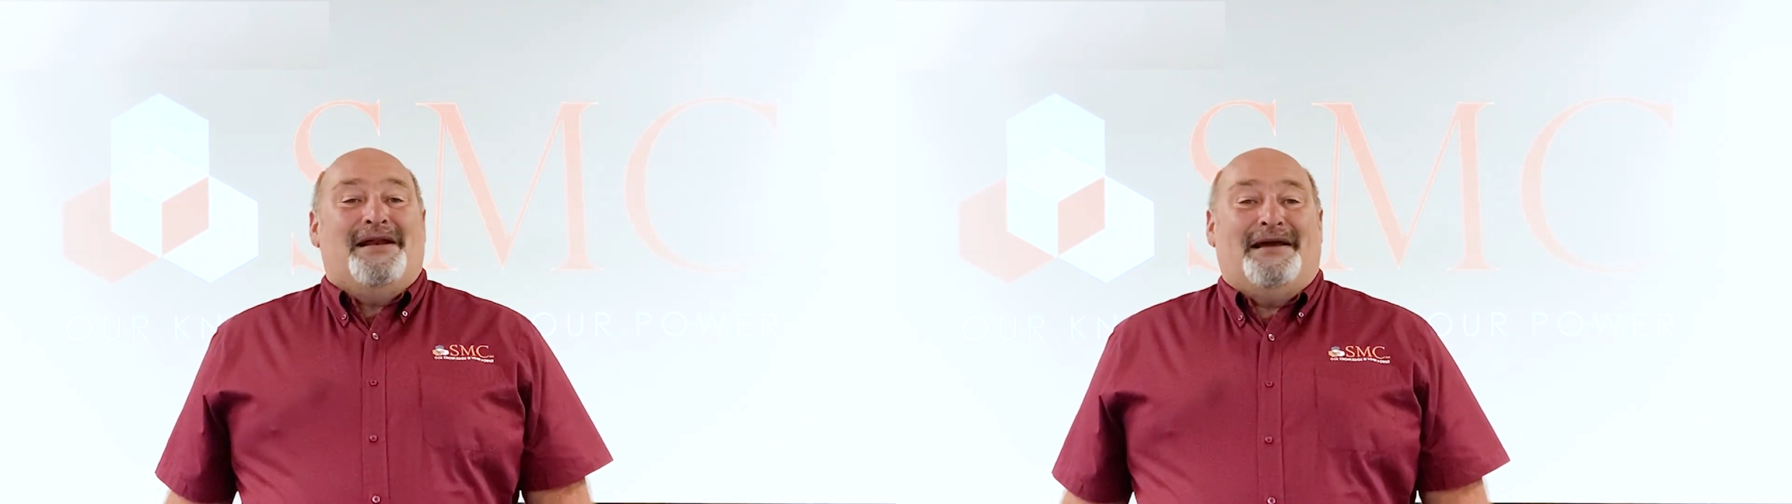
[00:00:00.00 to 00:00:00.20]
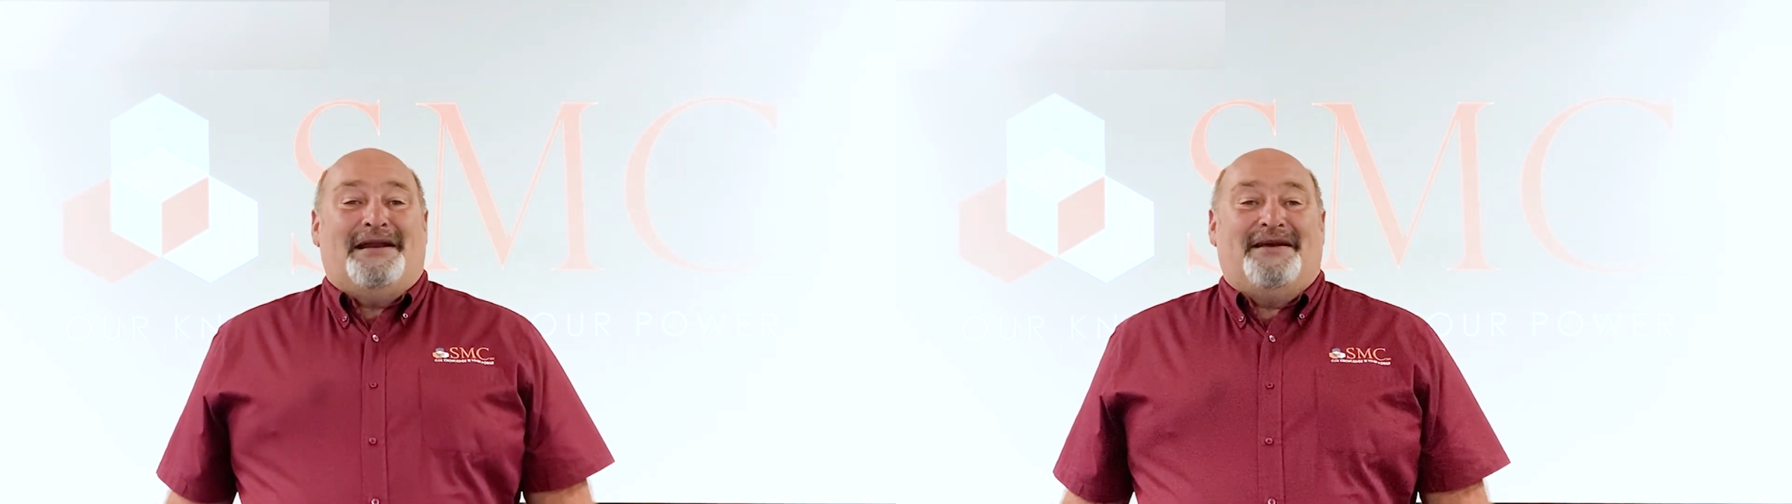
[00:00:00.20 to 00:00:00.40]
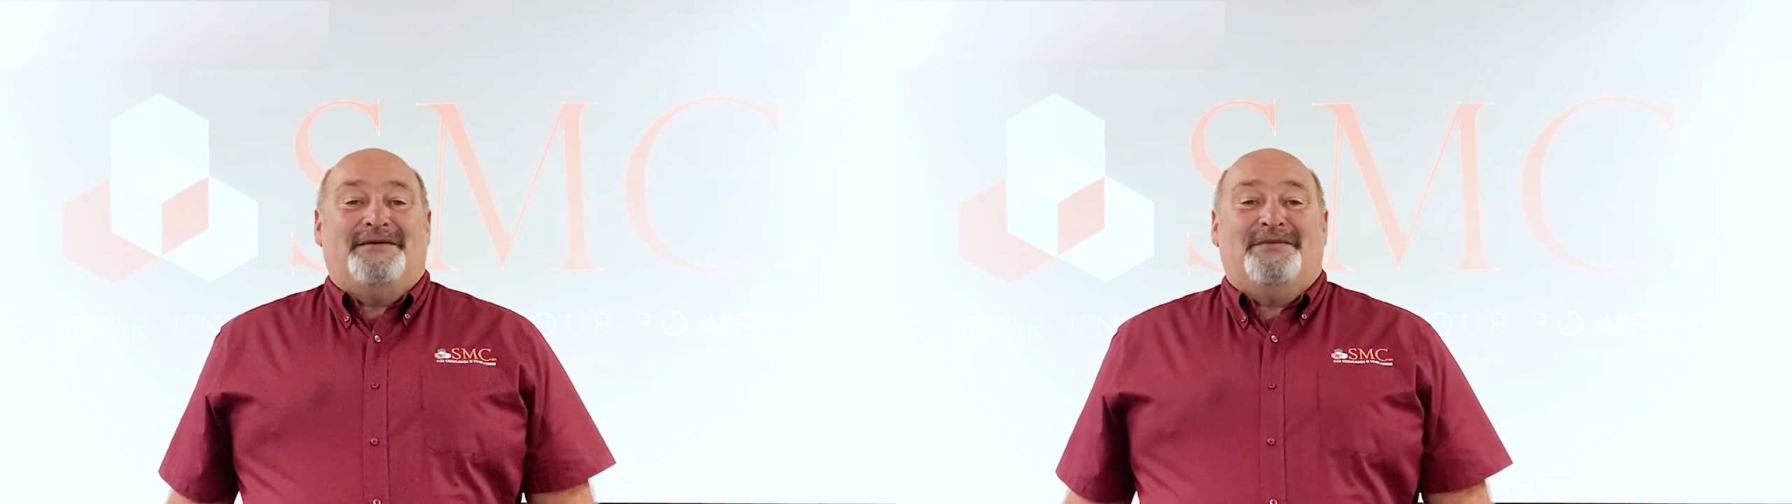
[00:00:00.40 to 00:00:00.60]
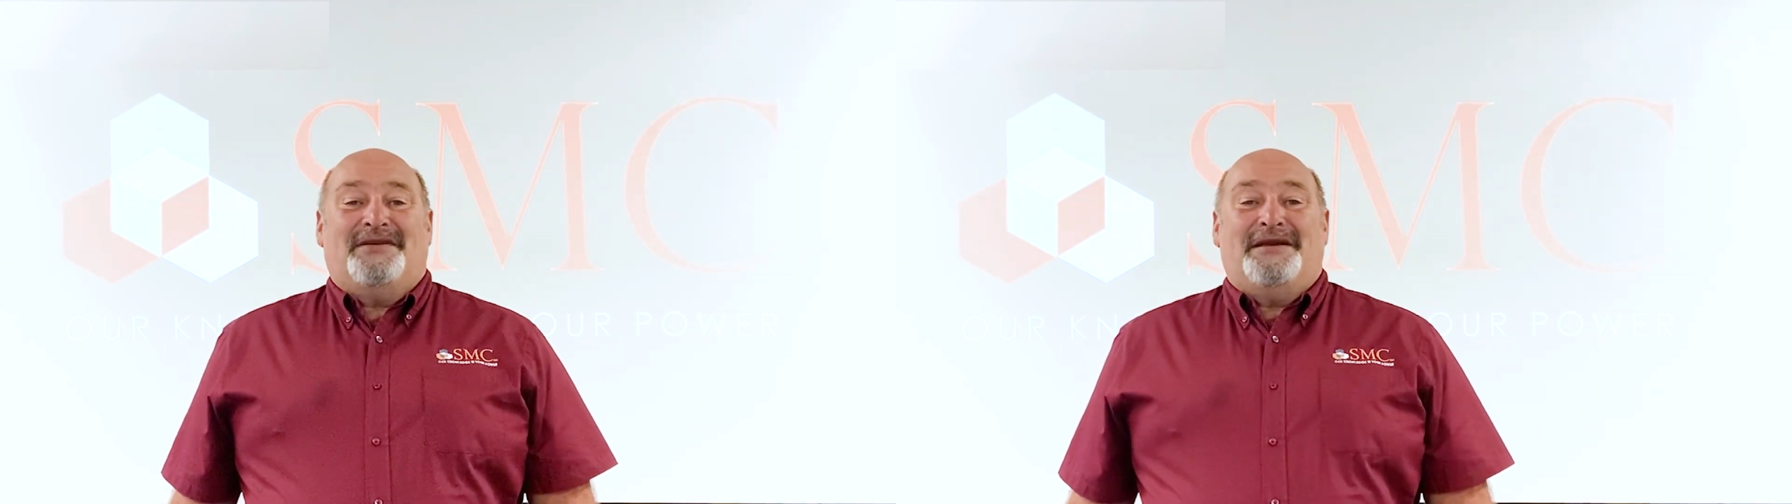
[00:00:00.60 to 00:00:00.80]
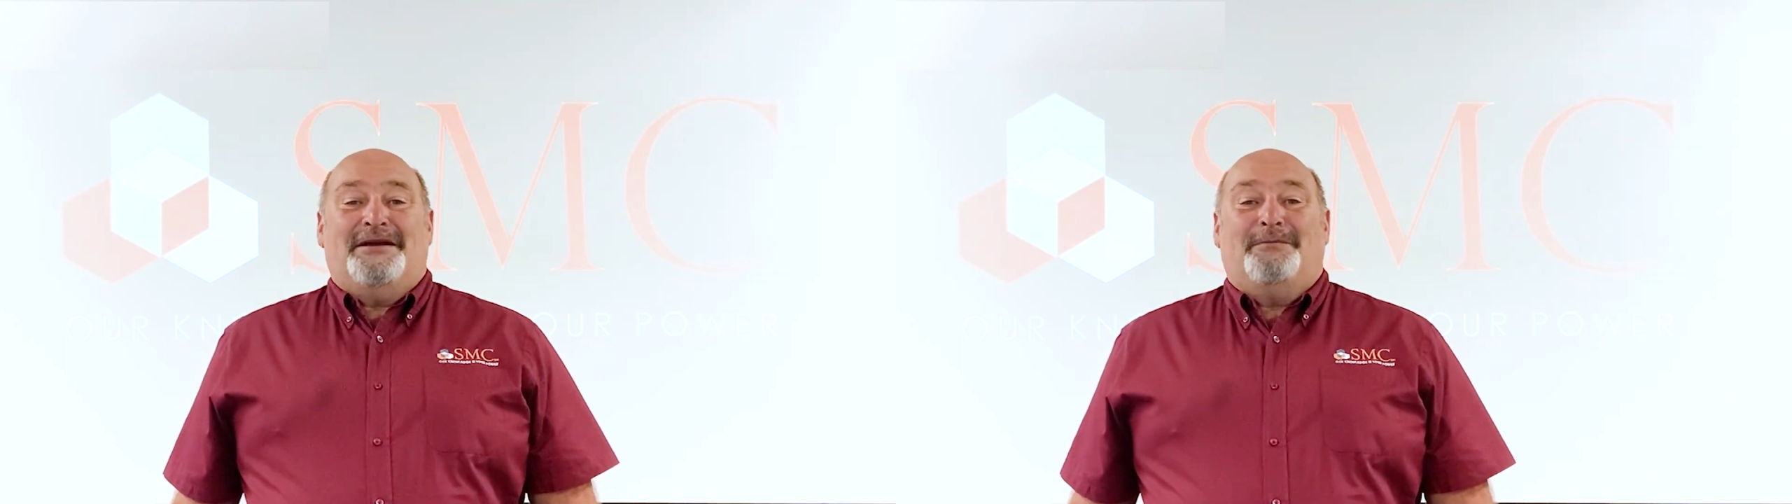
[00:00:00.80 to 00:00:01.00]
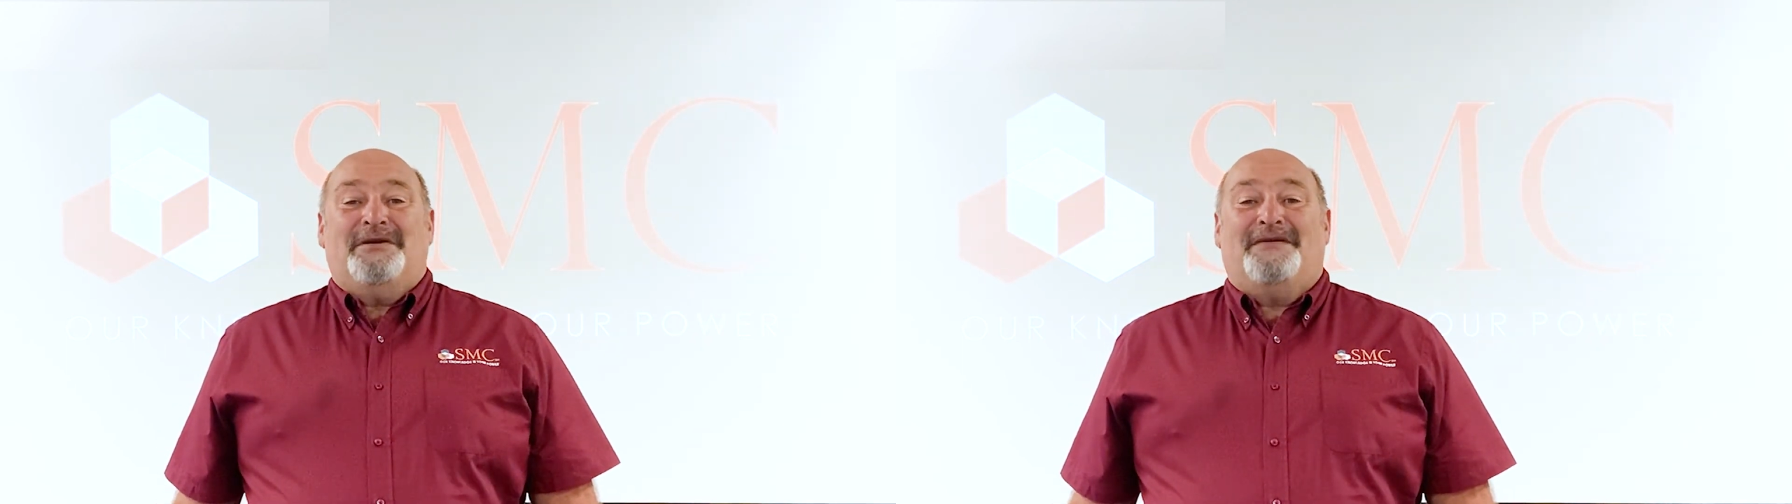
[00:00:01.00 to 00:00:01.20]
Let SMC help you